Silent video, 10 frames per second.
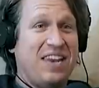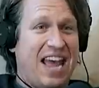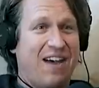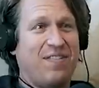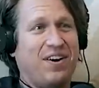
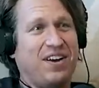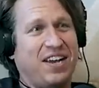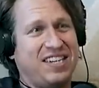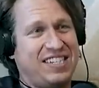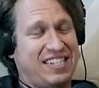never
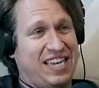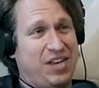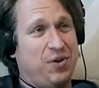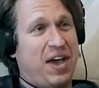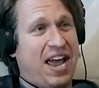going to see
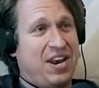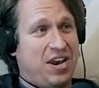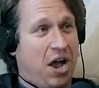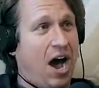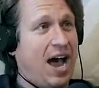you and
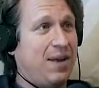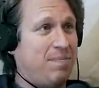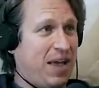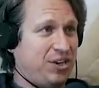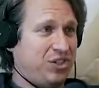not
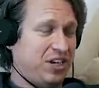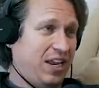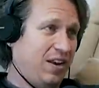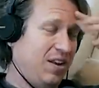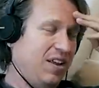
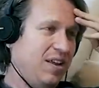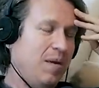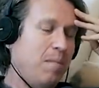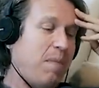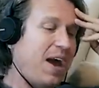mention,
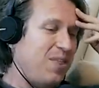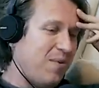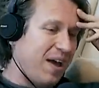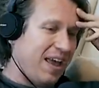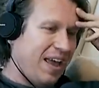by the
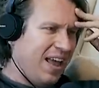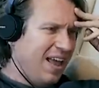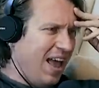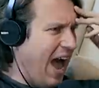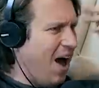way,
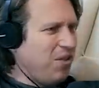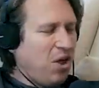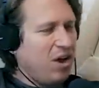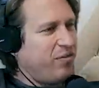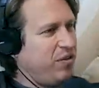how
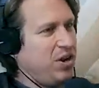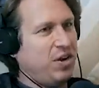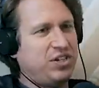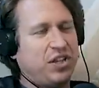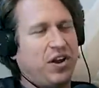long have we known
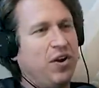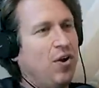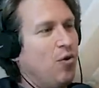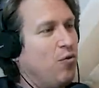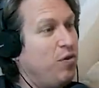each other?
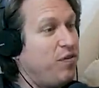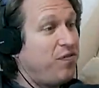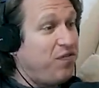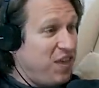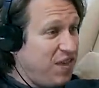
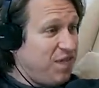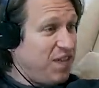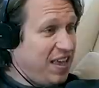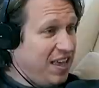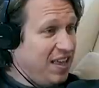
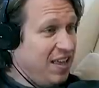Rafifi.